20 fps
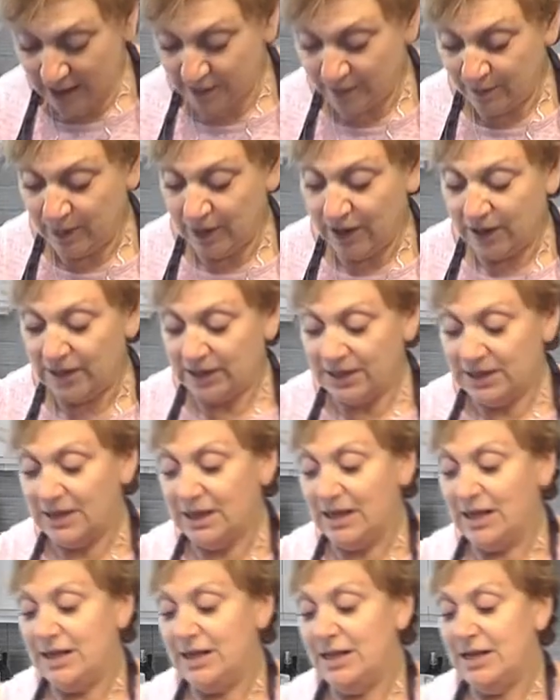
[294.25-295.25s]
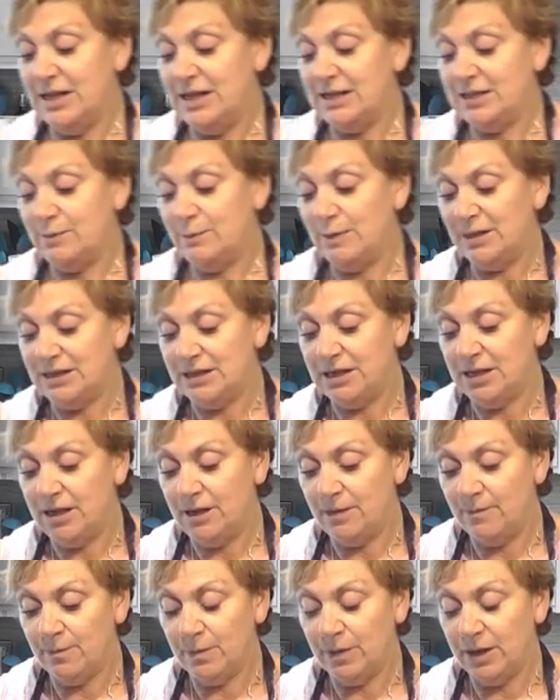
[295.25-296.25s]
I think it's slightly less
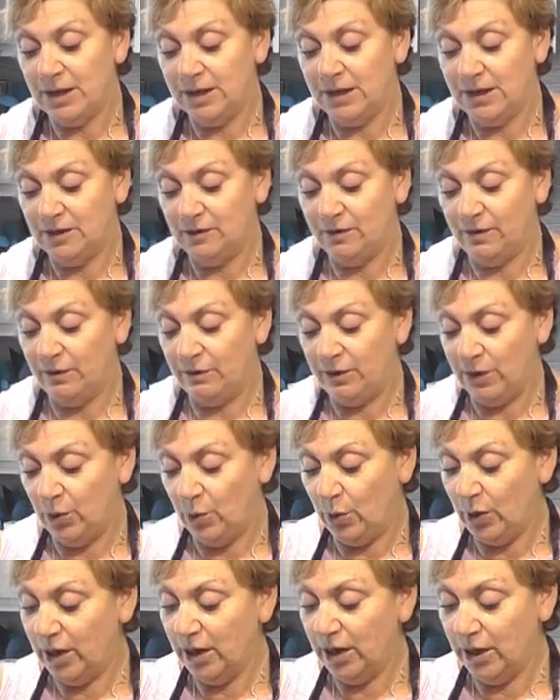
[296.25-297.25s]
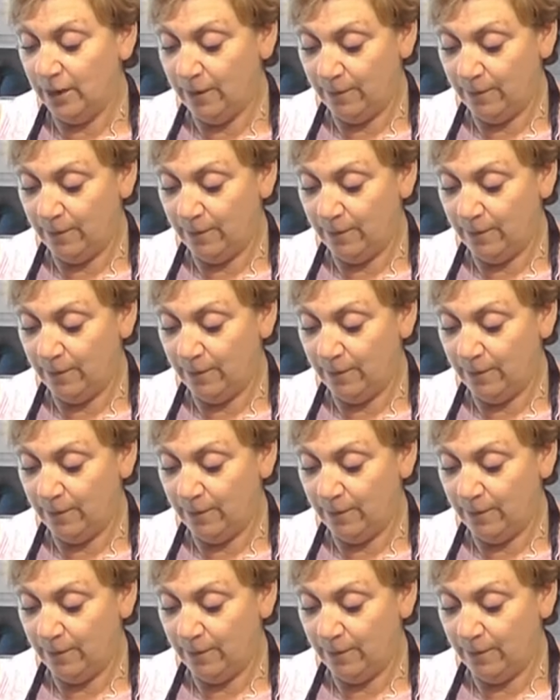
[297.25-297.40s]
messy and it's very quick.